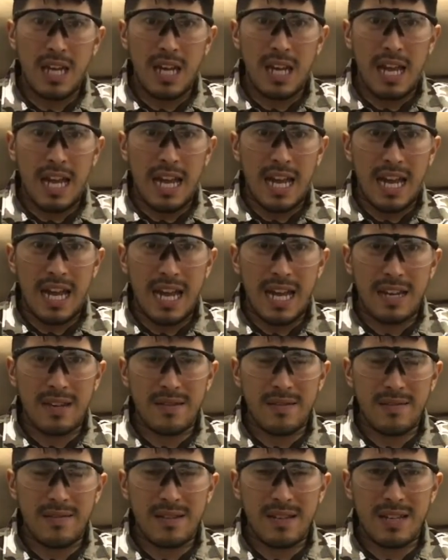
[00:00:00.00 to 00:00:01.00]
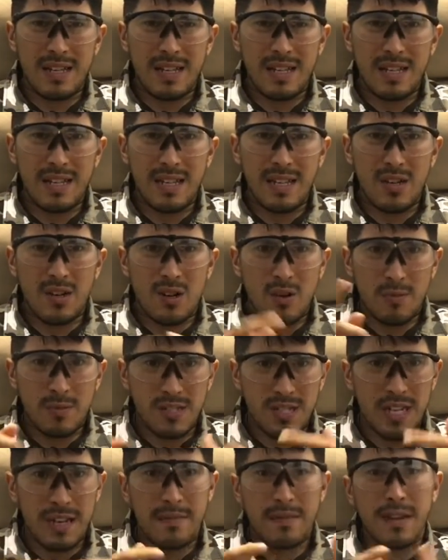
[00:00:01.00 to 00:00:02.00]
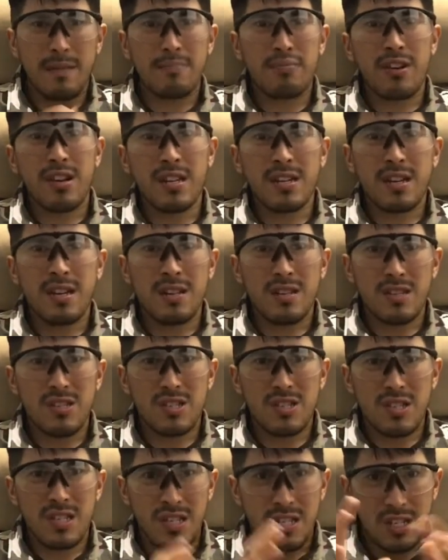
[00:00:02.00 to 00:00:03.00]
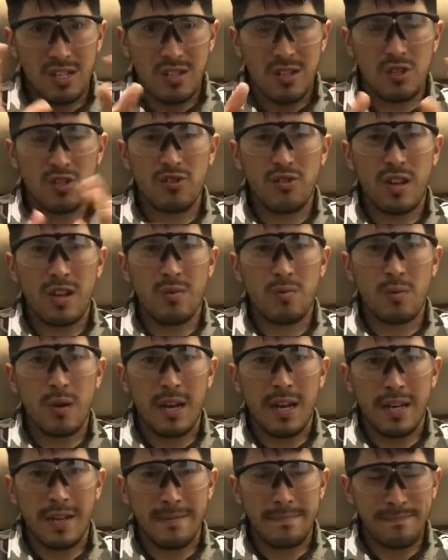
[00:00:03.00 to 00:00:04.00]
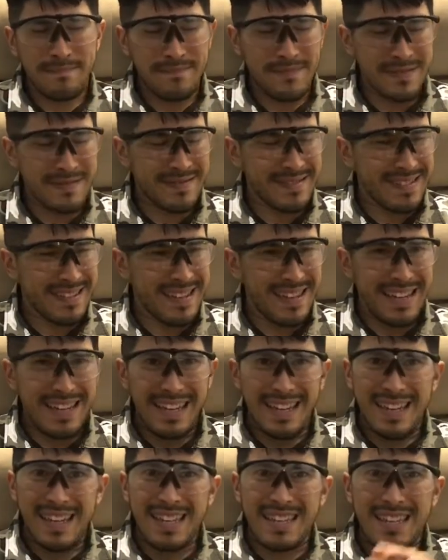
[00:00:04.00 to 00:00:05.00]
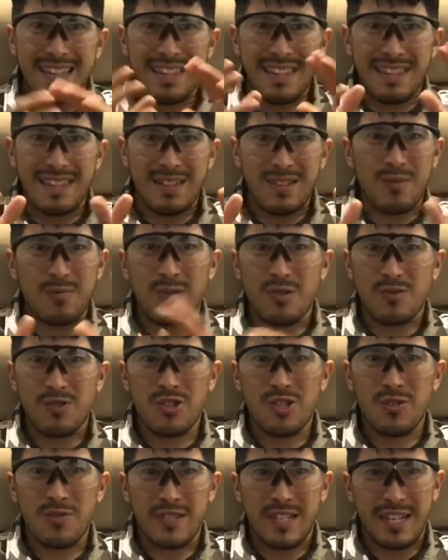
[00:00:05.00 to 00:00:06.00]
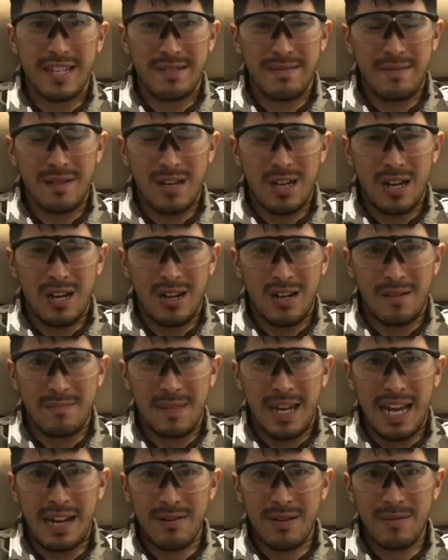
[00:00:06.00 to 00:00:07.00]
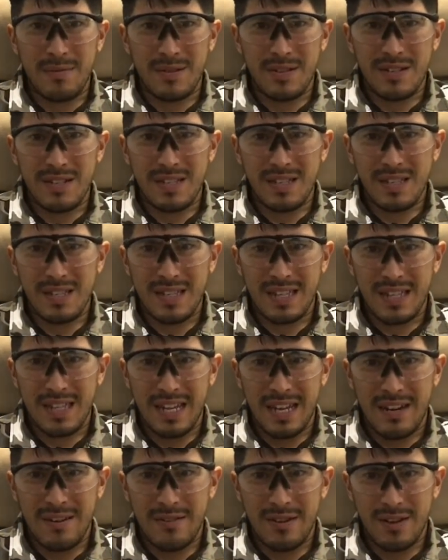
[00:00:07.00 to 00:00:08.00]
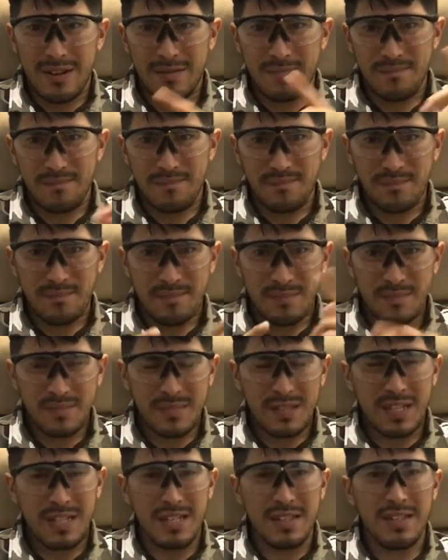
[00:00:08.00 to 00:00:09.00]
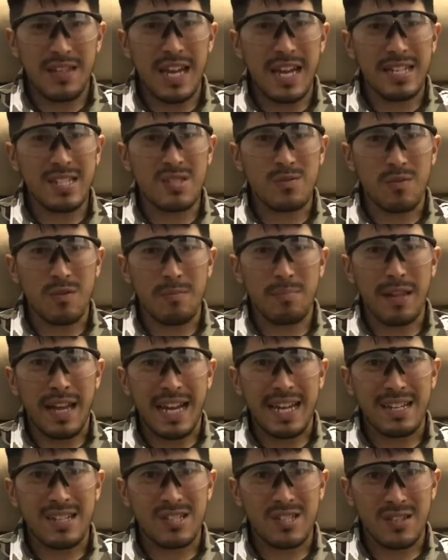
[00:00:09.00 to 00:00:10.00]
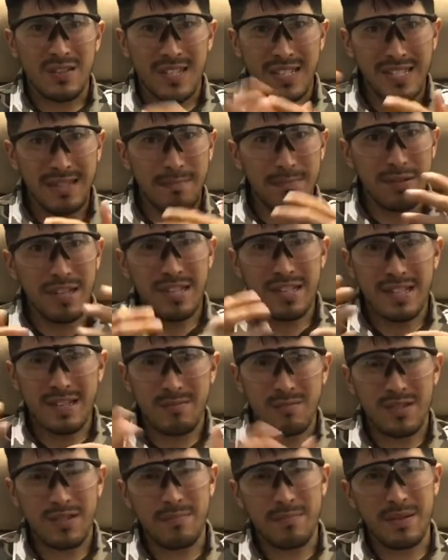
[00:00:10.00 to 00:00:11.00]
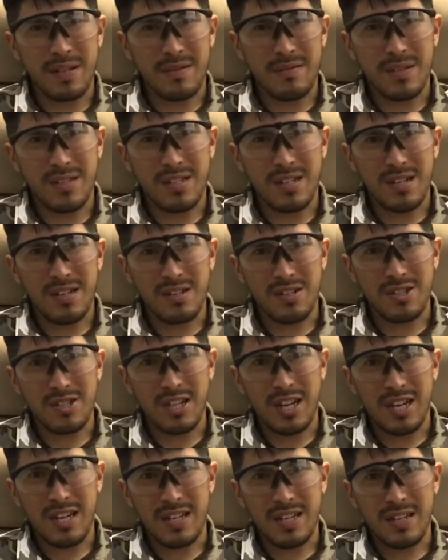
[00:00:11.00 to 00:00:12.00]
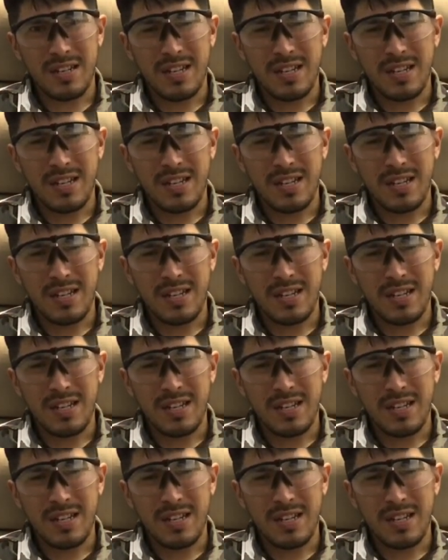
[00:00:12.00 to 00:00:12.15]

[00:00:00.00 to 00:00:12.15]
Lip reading: And obviously if they're bright colours, you know straight away that you won't shoot at it. However, their nets were black, so they did blend in with a bit of the dark shade